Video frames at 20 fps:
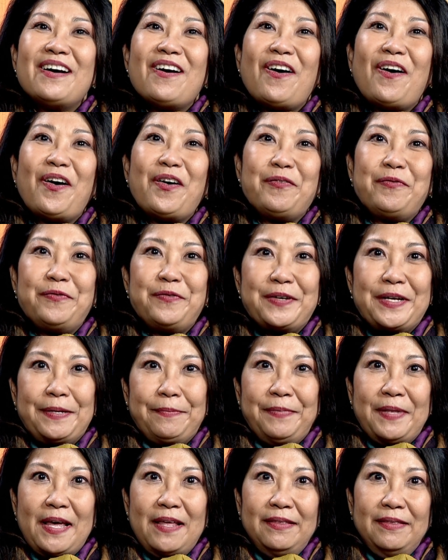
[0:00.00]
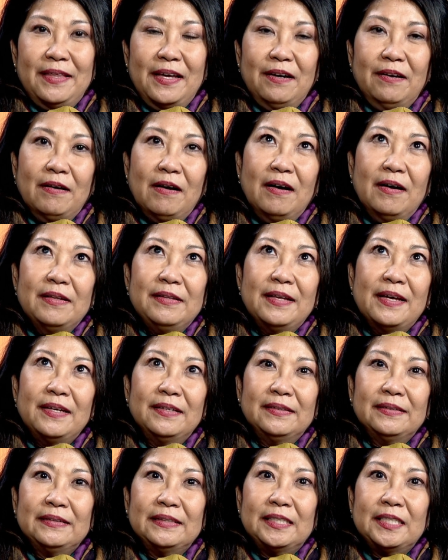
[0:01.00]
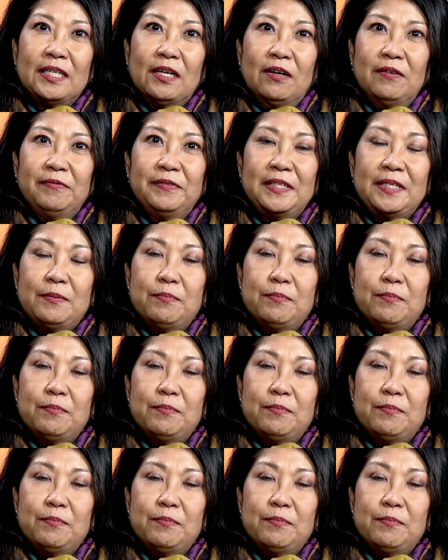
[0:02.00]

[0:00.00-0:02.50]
of that the